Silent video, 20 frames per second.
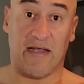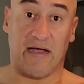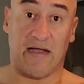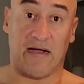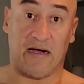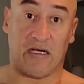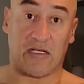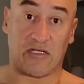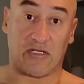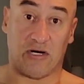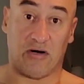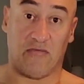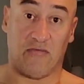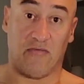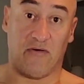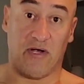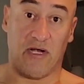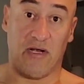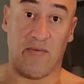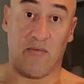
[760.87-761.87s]
I'll start
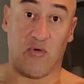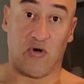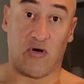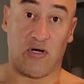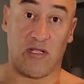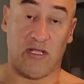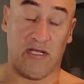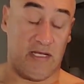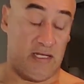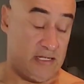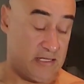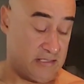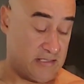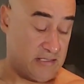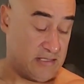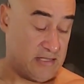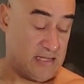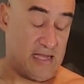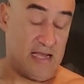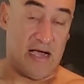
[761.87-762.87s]
feeling more of the
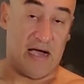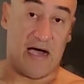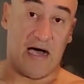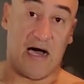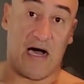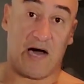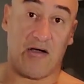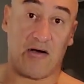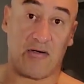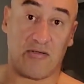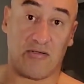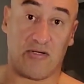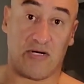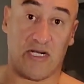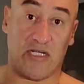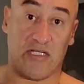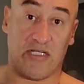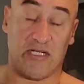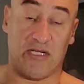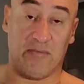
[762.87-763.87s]
outer
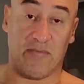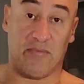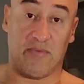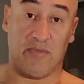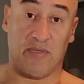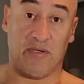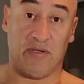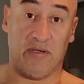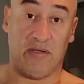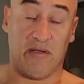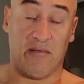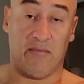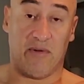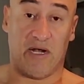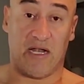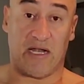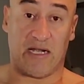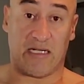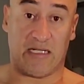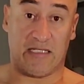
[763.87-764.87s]
triceps. But
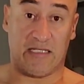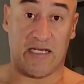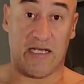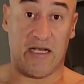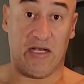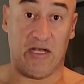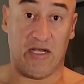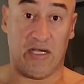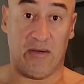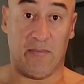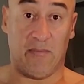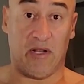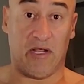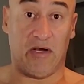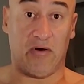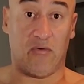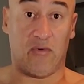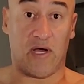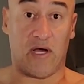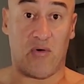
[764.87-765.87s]
like I said, you can play
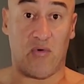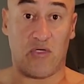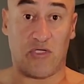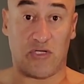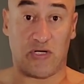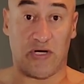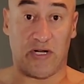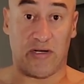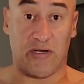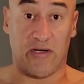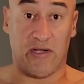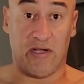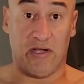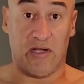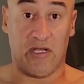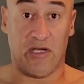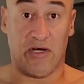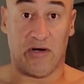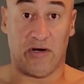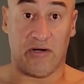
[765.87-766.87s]
around with your
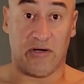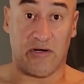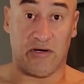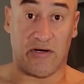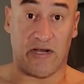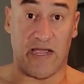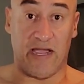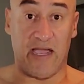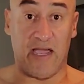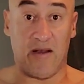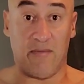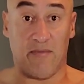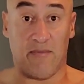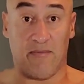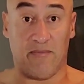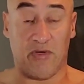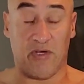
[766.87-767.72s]
hand,